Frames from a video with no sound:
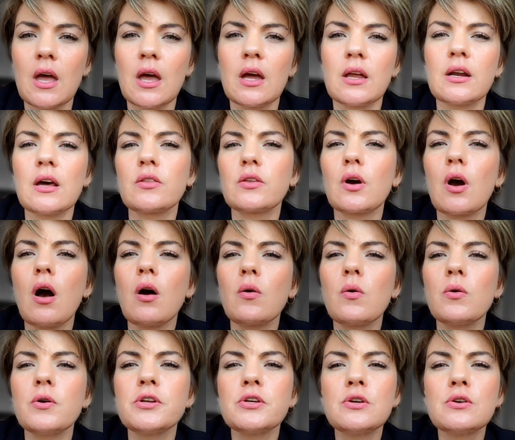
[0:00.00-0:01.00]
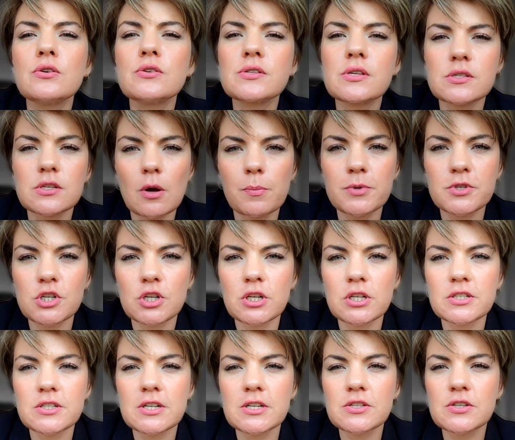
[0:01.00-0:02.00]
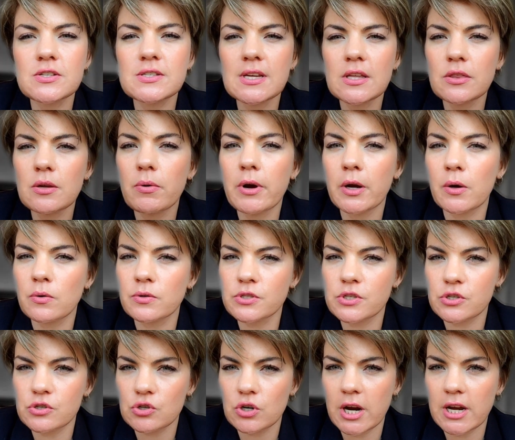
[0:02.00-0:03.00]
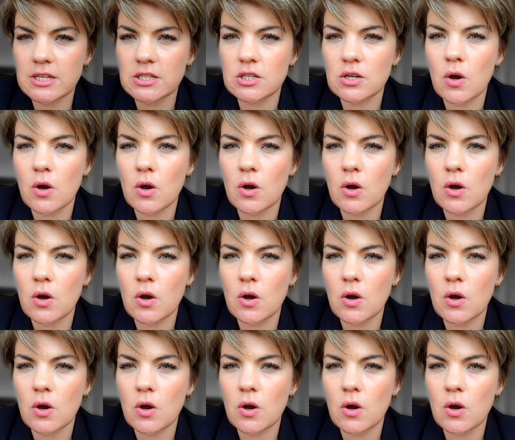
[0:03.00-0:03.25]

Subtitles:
Now, the Concord used this opportunity to set the record straight